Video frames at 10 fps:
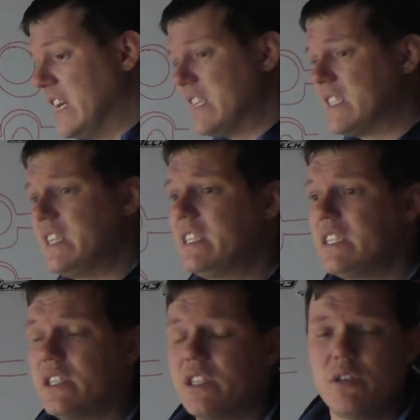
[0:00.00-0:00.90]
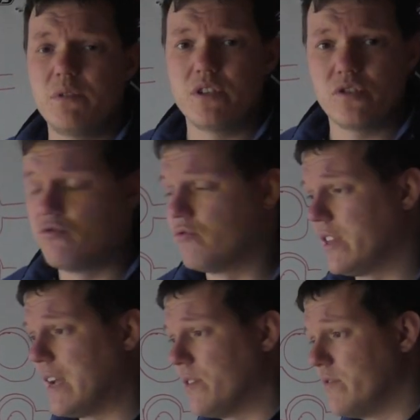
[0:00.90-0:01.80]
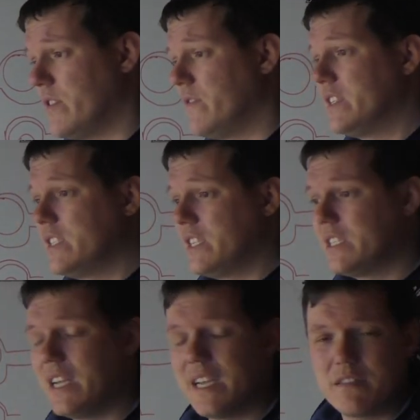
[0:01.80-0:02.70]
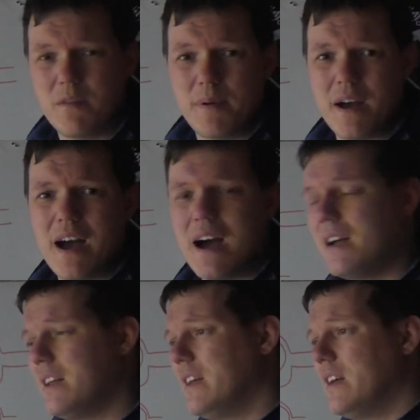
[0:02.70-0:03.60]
It's easy to do, you just drill out the rivets and you take them apart.